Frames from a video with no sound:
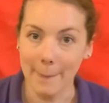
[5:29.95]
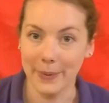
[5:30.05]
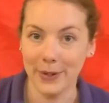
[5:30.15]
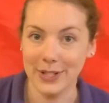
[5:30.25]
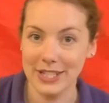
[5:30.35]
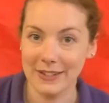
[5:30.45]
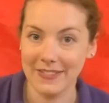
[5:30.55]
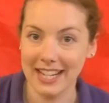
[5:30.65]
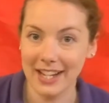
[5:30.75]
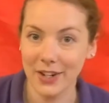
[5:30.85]
Put your
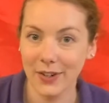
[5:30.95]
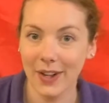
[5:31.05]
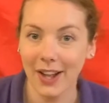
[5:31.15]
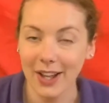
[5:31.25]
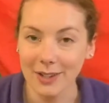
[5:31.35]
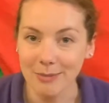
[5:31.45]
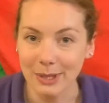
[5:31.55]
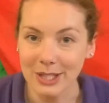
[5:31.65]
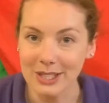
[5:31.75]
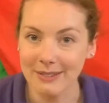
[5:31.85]
finger on,
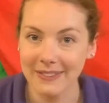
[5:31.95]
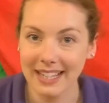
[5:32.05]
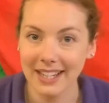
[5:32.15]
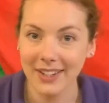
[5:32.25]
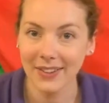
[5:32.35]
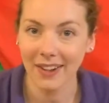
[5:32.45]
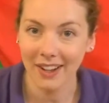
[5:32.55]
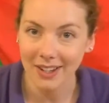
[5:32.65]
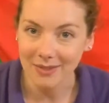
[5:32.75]
put your finger on,